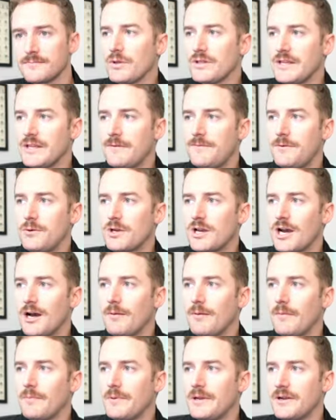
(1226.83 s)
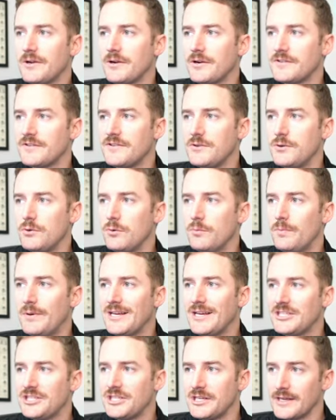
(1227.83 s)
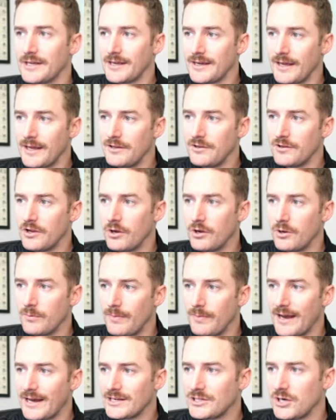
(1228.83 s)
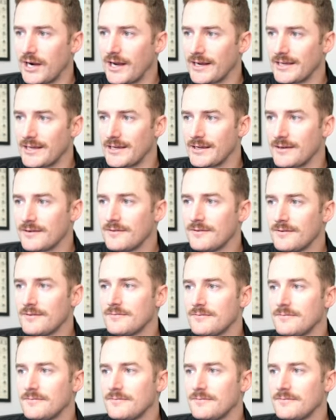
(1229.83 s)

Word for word: But then if you come up here to pitching and you go to bat tracking,